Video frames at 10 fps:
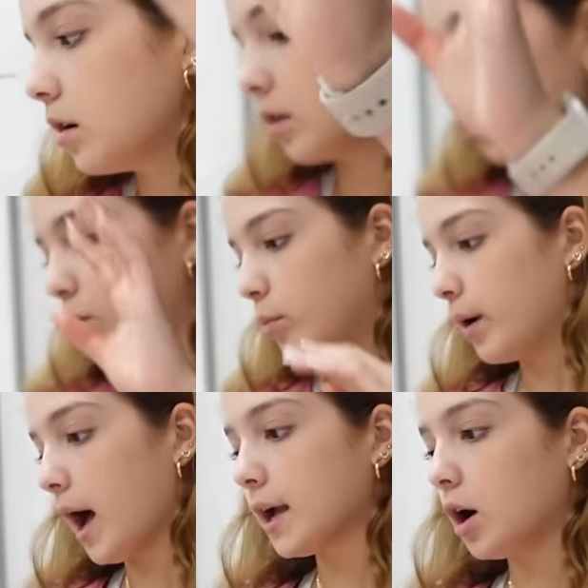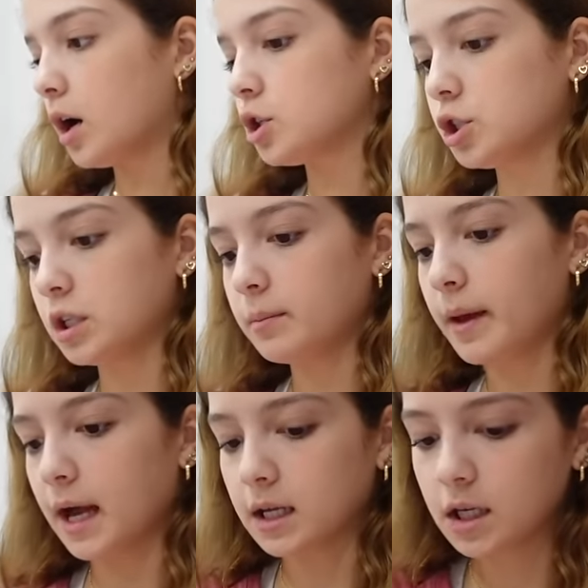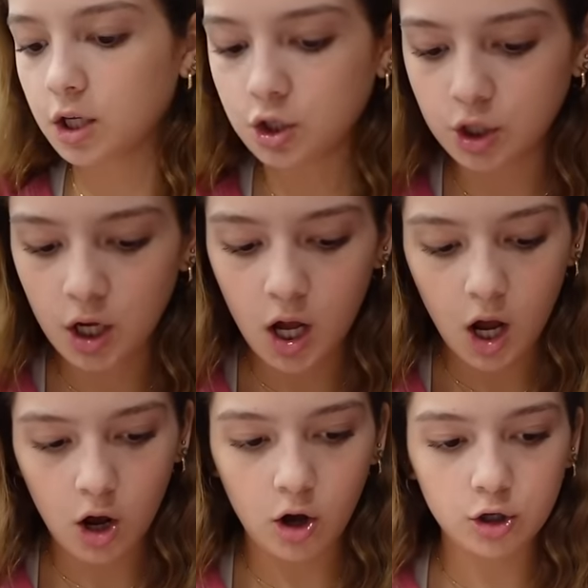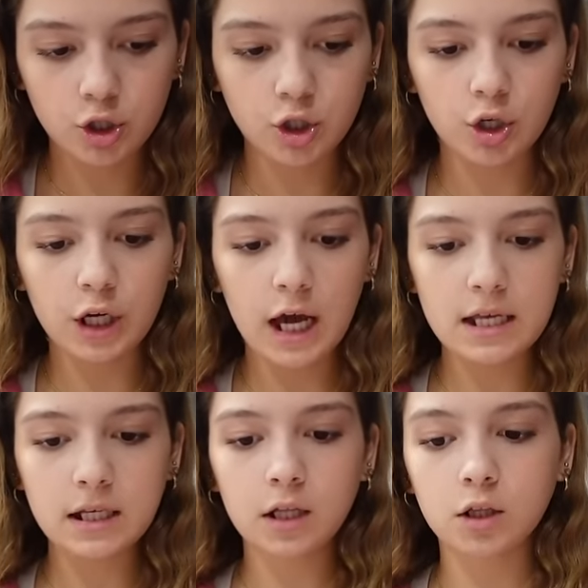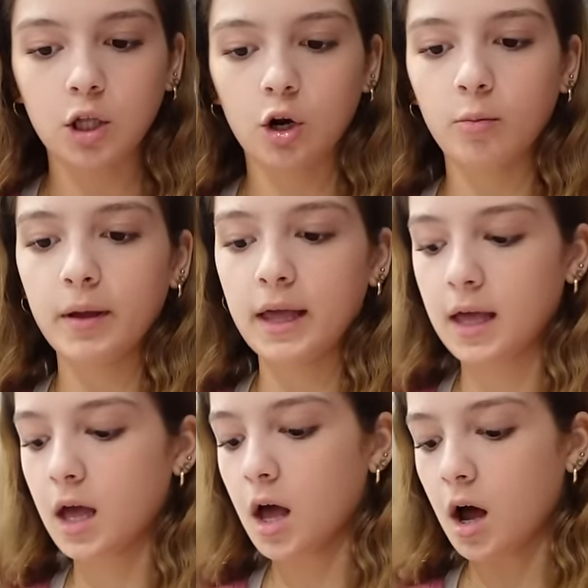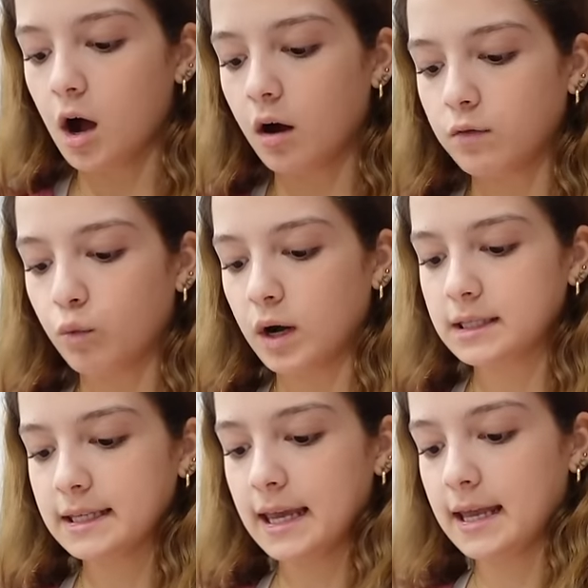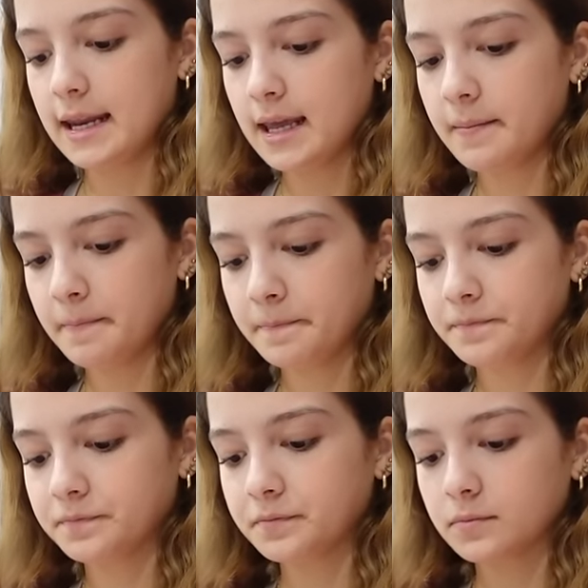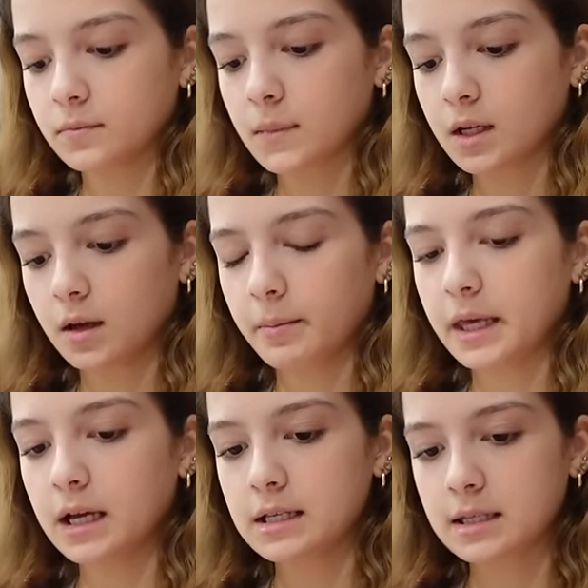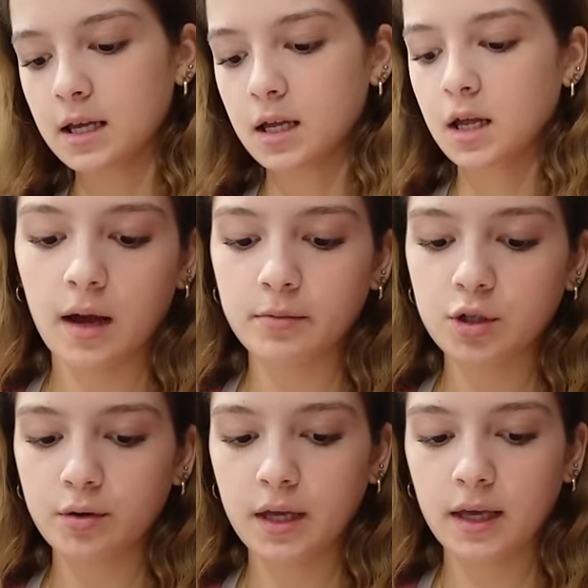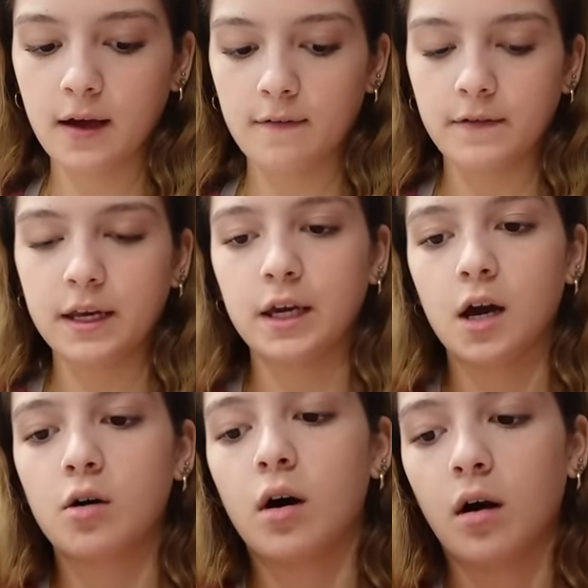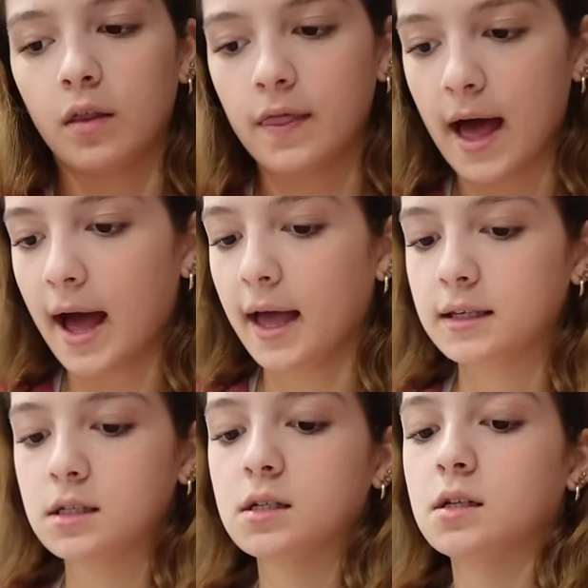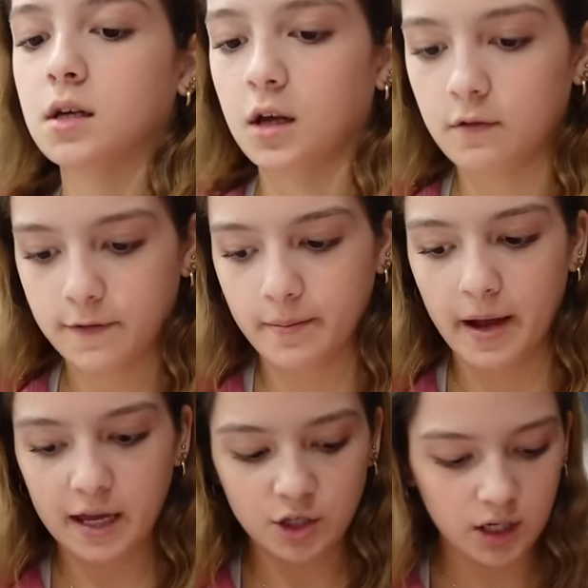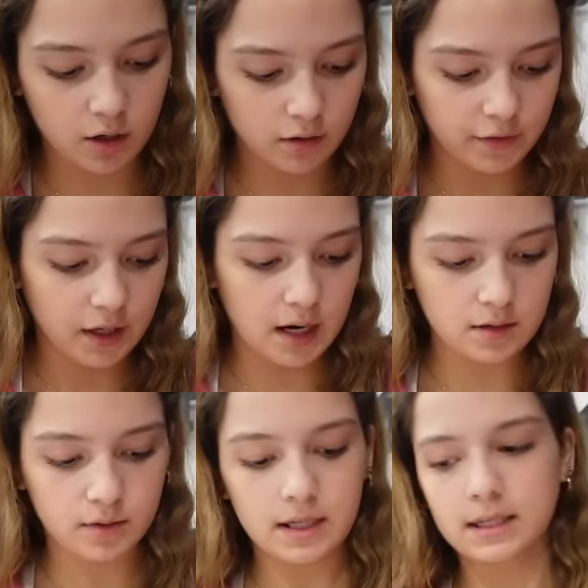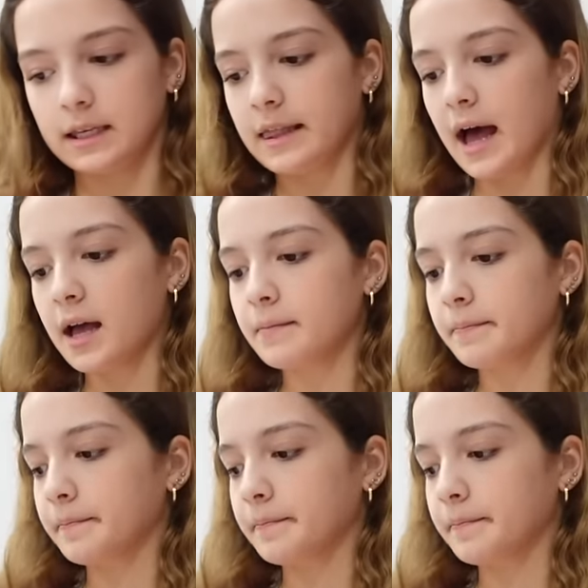Oh, but I got a Shein package. I'll show you guys a little bit of what's in it because I'm doing a video on that for my channel if you guys wanna see that.